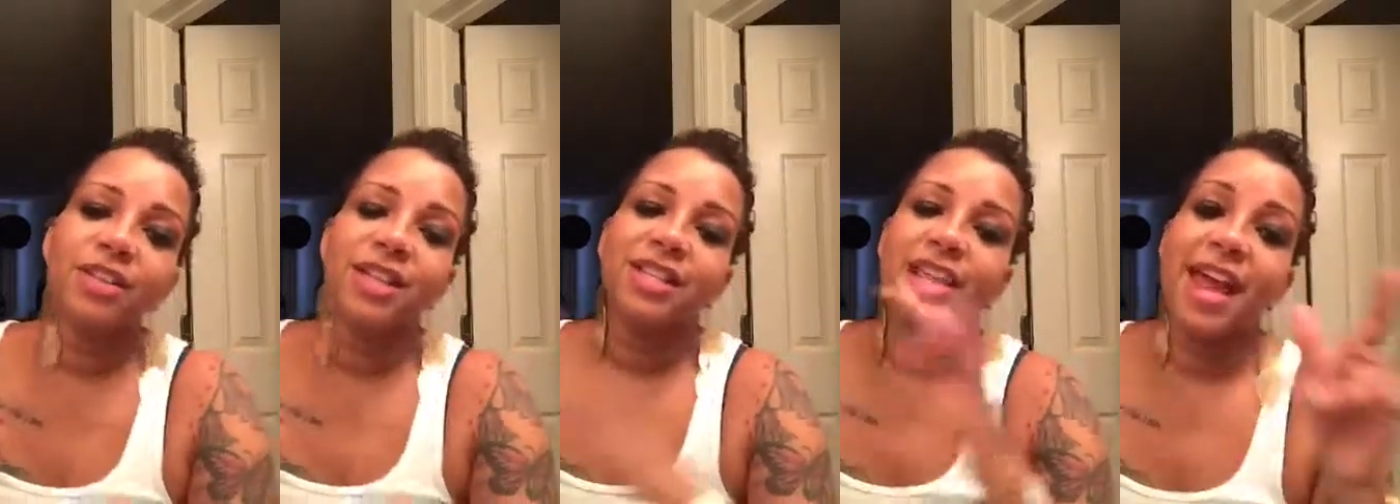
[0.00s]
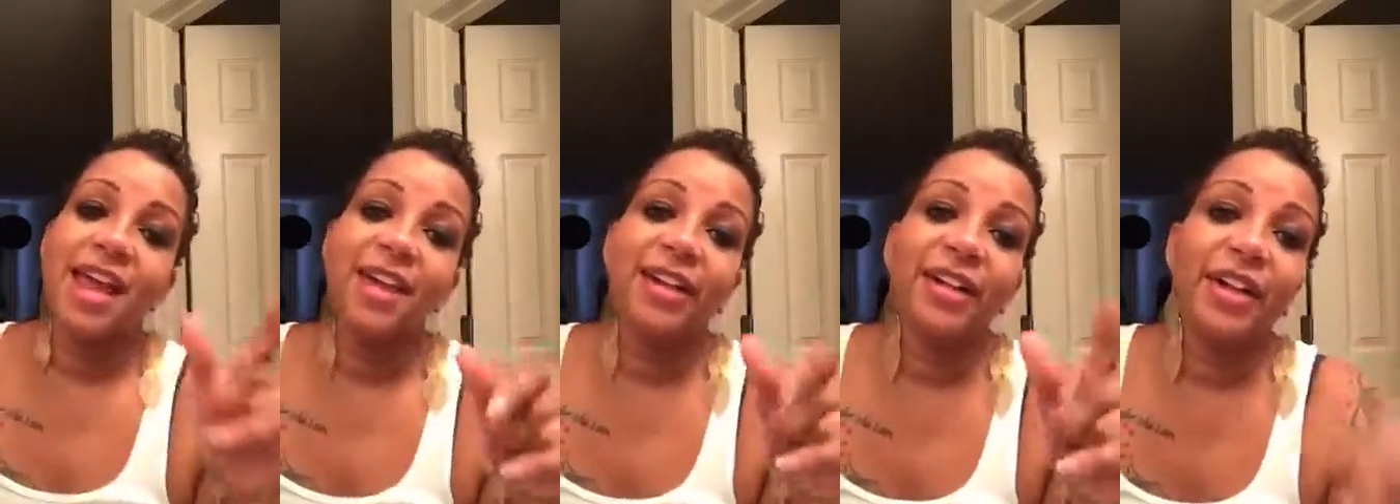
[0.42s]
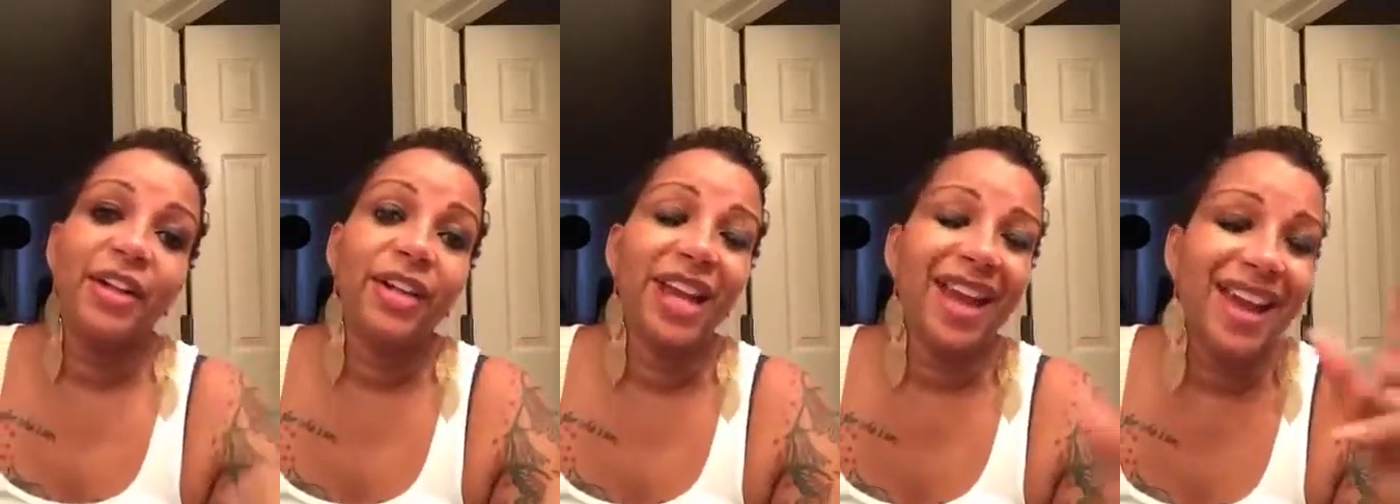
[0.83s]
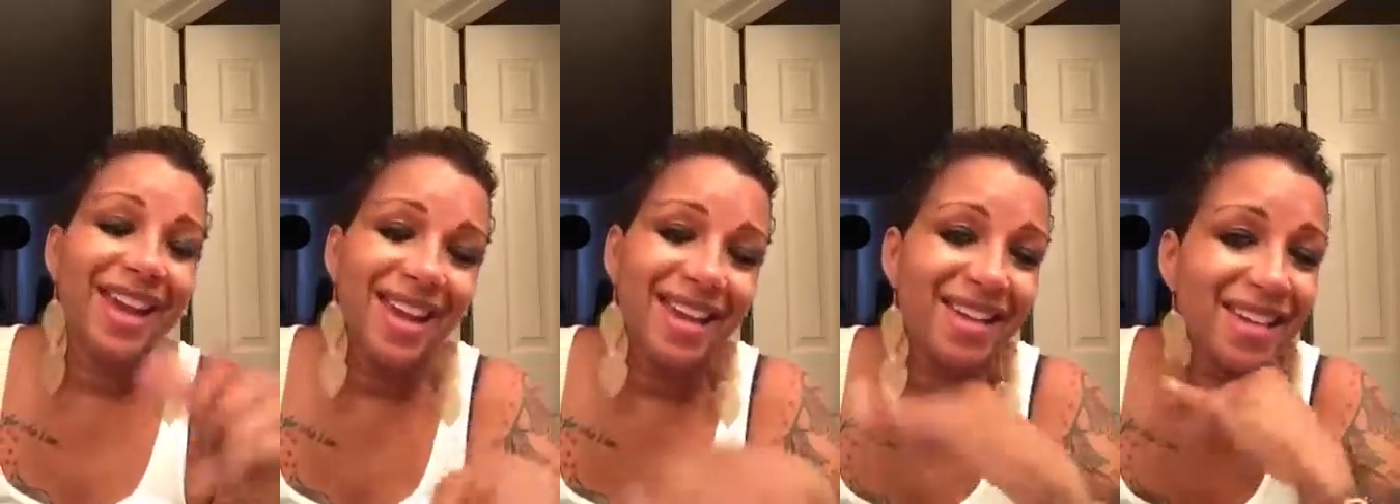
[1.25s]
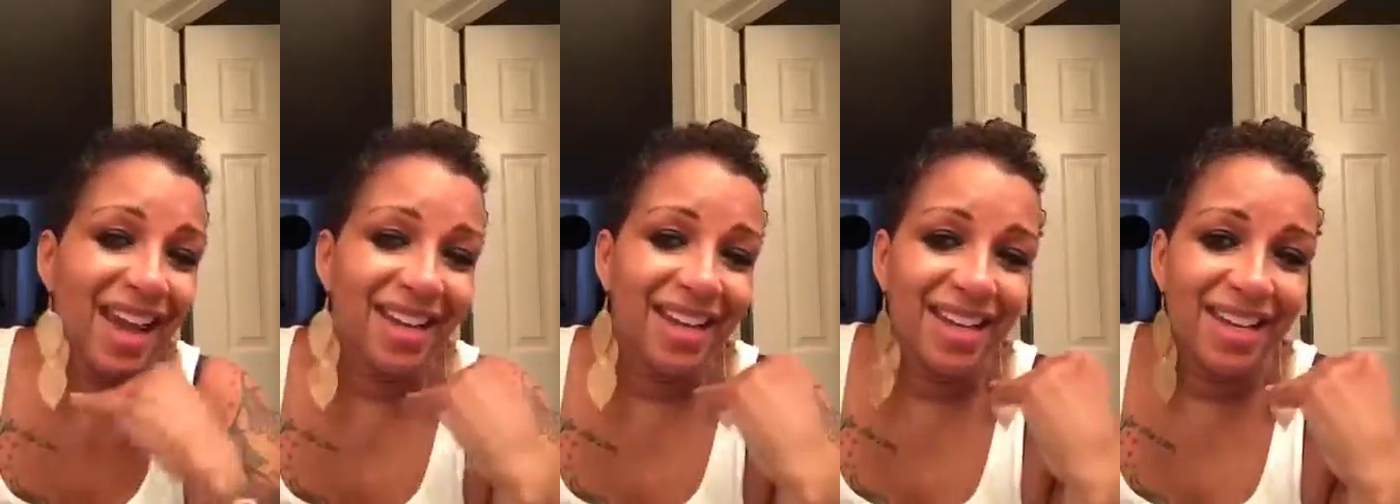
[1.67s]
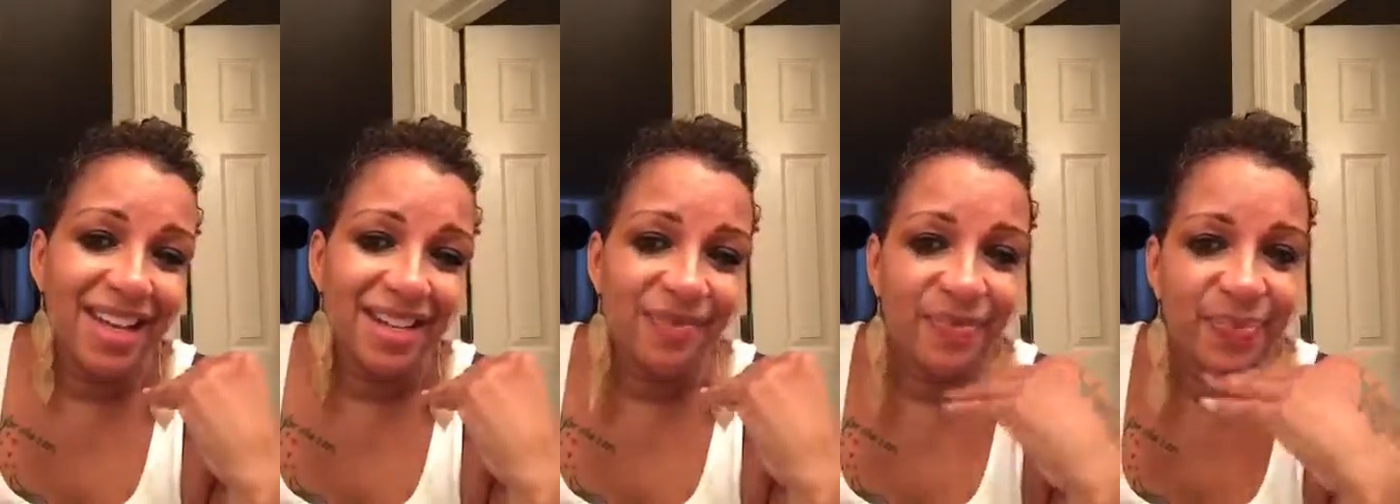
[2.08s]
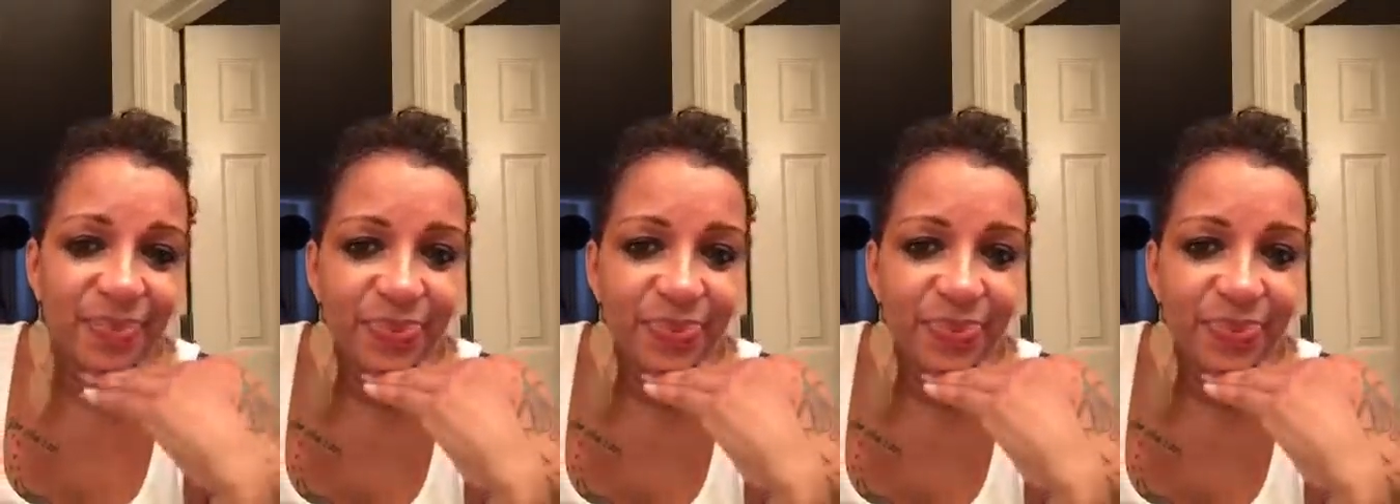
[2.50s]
That's A-L-L-A-N, not E-N.